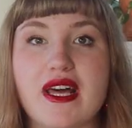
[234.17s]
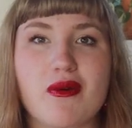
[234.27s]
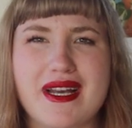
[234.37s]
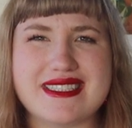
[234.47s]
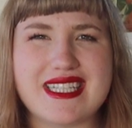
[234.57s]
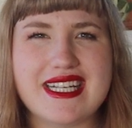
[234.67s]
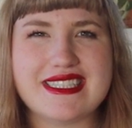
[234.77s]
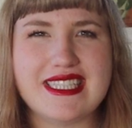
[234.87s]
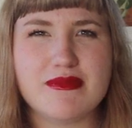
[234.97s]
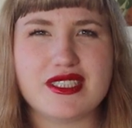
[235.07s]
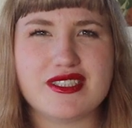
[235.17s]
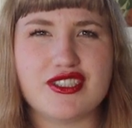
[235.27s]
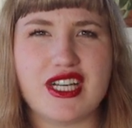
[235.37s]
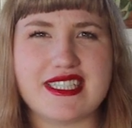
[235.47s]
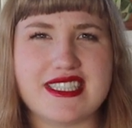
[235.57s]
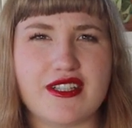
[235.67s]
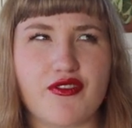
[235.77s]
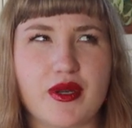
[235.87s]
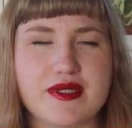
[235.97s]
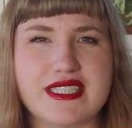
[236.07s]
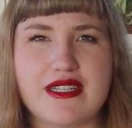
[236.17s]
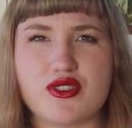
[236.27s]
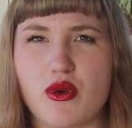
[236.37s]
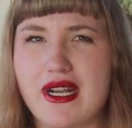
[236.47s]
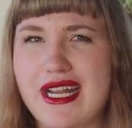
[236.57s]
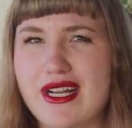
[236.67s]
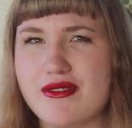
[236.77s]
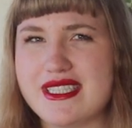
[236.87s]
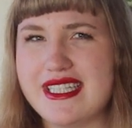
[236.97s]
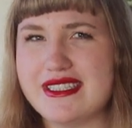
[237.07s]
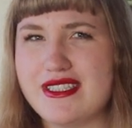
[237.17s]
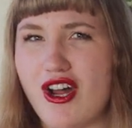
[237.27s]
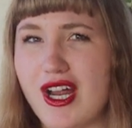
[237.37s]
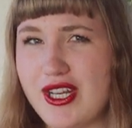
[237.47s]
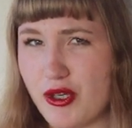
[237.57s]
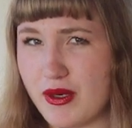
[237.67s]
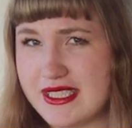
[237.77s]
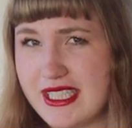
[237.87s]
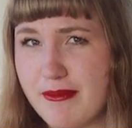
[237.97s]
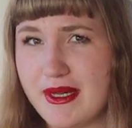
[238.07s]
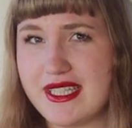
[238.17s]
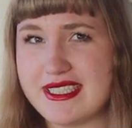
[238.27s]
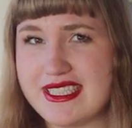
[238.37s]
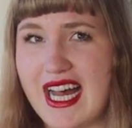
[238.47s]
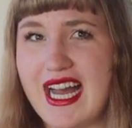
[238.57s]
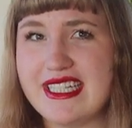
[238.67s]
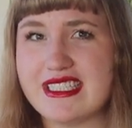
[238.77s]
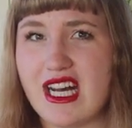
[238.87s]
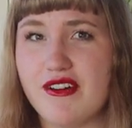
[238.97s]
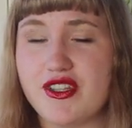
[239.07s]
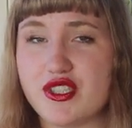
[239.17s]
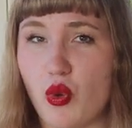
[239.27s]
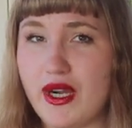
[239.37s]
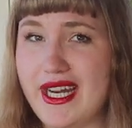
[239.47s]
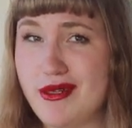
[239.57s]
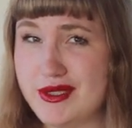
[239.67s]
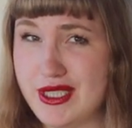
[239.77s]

By the way, studies seem to suggest that the frequency of tornadoes is not increasing, but the size of the tornado